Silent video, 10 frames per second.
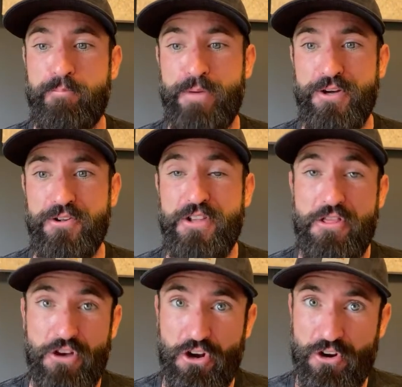build
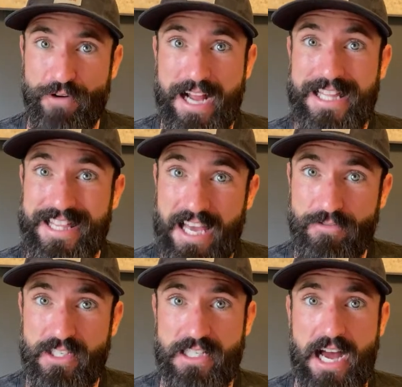the correct
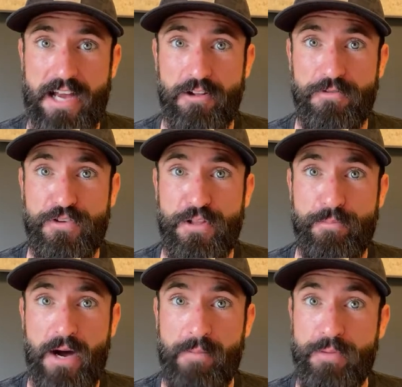lifestyle for the
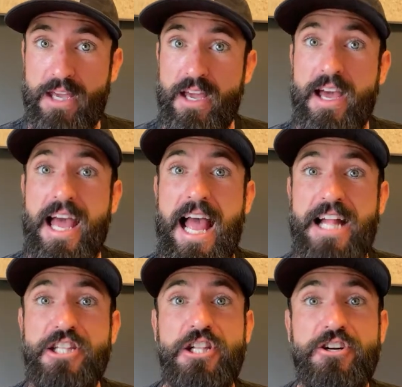puppy
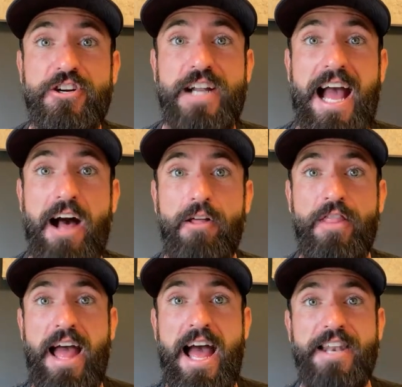and learn how
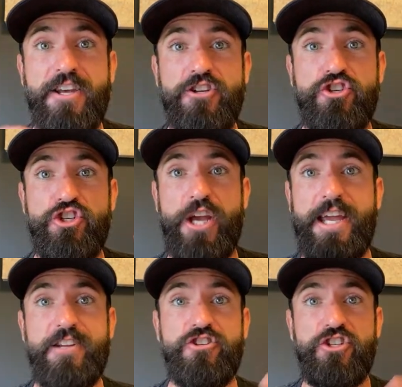that
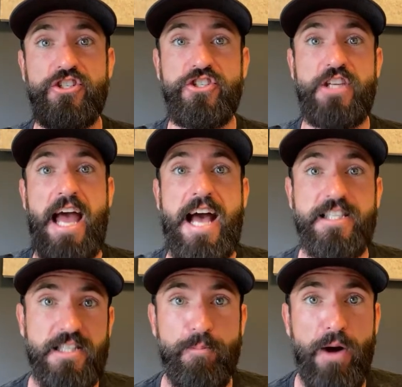changes
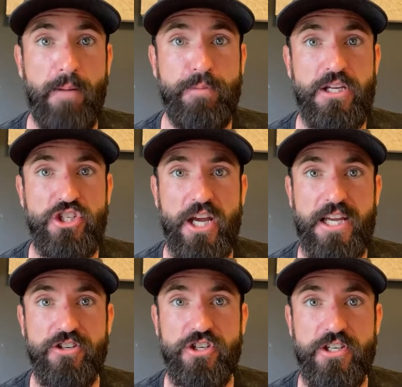as the puppy
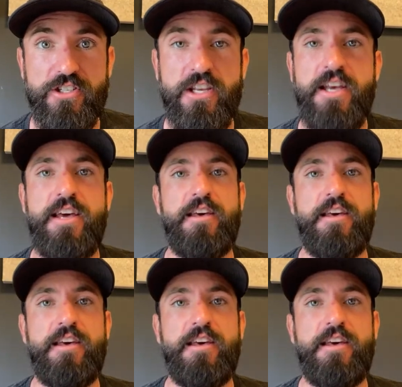changes,